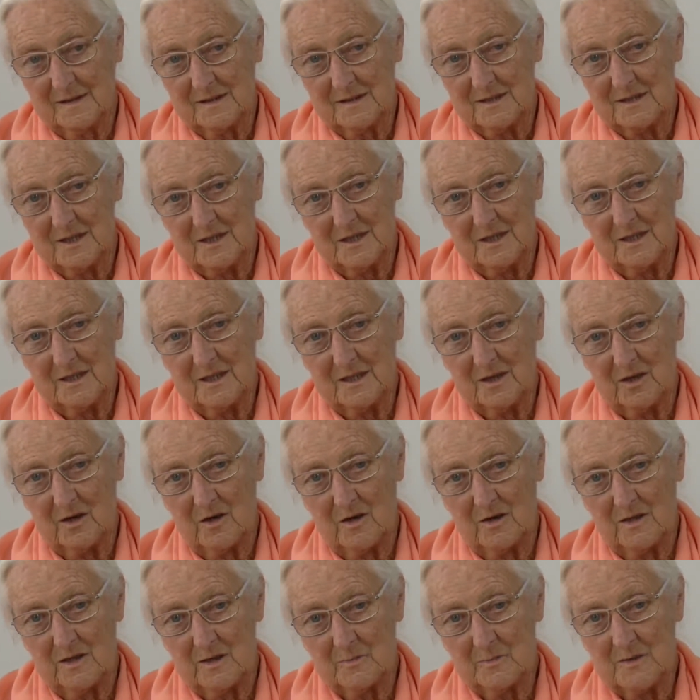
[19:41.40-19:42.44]
Turning our
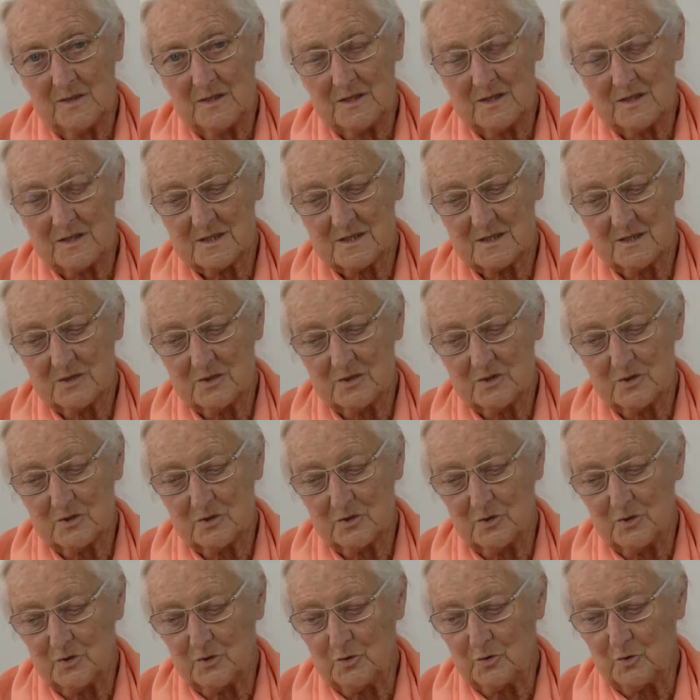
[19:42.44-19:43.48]
limits into
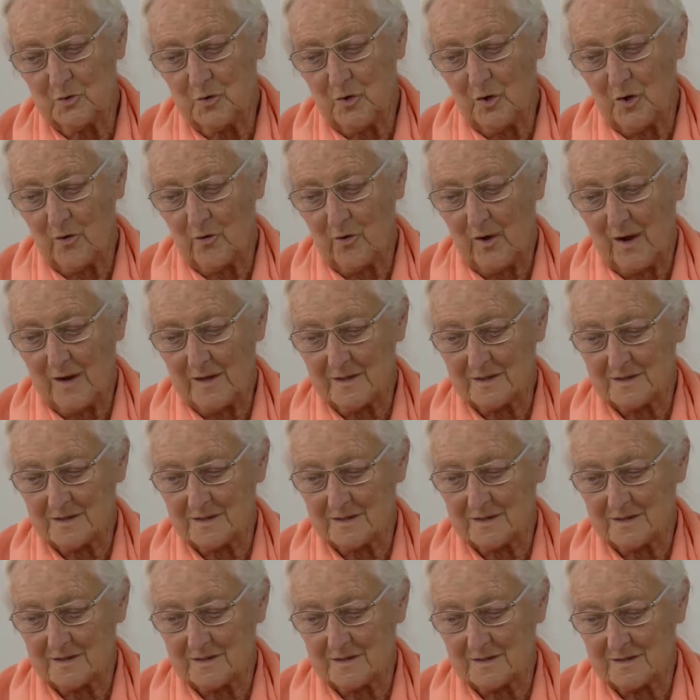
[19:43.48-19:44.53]
new
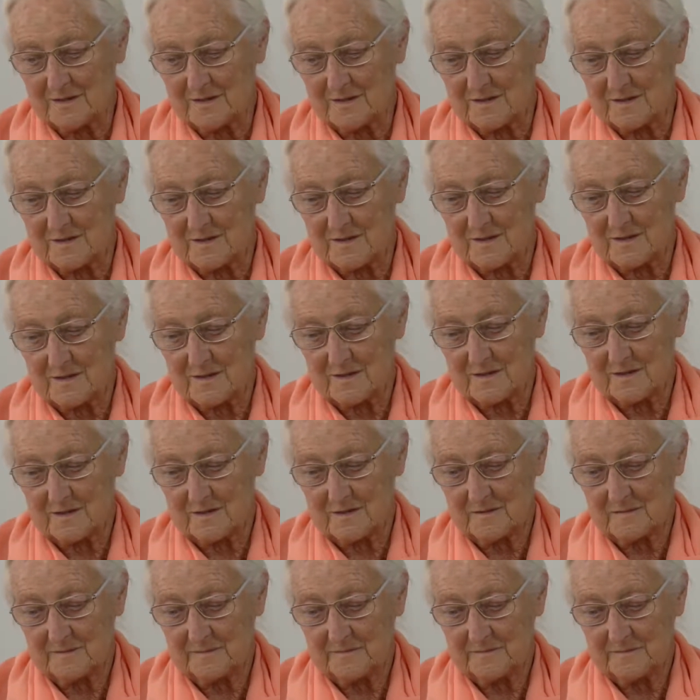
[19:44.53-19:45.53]
horizons.